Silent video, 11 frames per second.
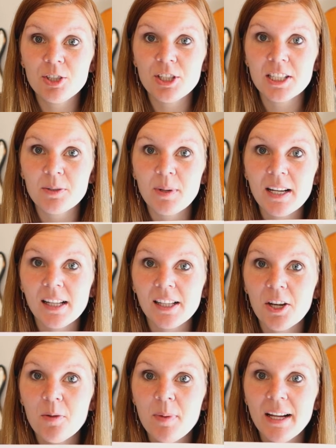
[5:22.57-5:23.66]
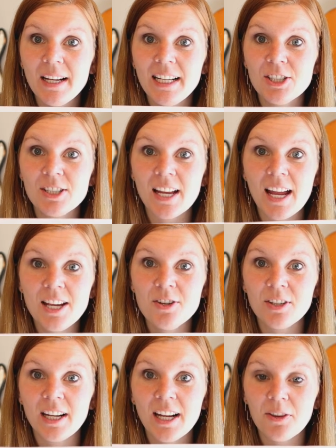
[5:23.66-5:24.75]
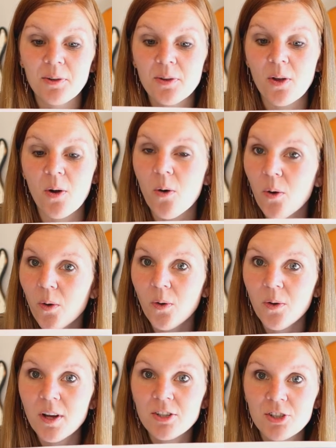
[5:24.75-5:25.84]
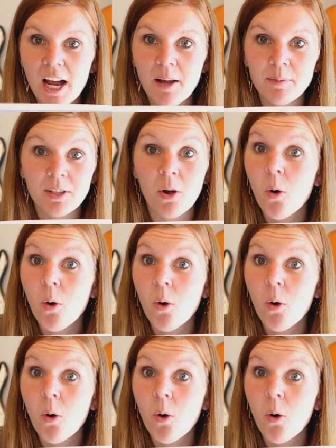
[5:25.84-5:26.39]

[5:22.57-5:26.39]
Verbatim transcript: You just read a little bit each day and you'll get through the whole chapter,